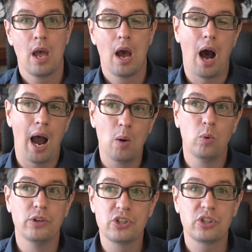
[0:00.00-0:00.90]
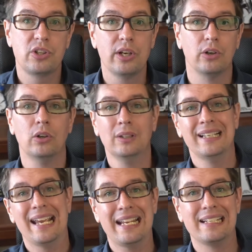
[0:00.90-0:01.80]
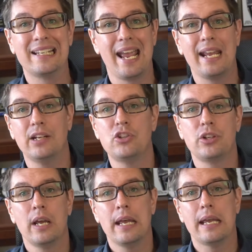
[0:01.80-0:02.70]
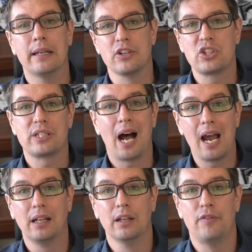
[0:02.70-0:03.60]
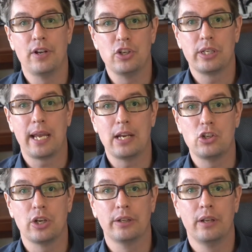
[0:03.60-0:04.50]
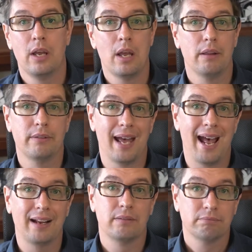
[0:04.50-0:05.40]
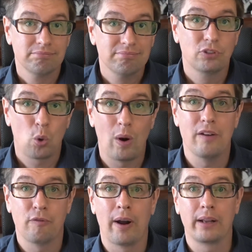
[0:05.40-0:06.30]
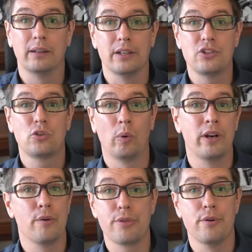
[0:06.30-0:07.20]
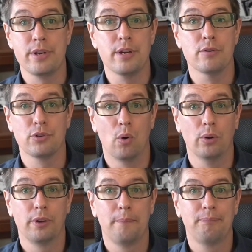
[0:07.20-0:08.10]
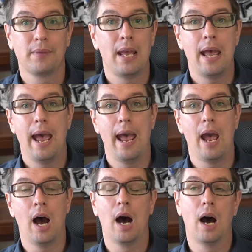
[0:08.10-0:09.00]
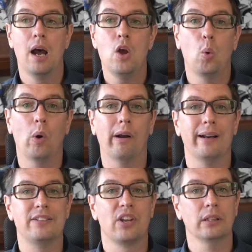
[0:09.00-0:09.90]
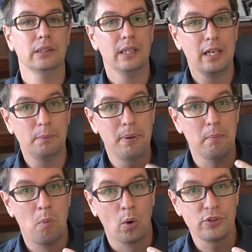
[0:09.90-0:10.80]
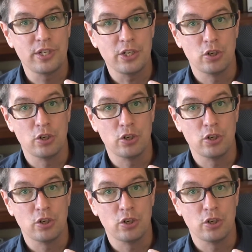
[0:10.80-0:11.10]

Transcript: I was still engaged in a style of education that, quite frankly, is 20 or 30 years old. Where it's a little bit more teacher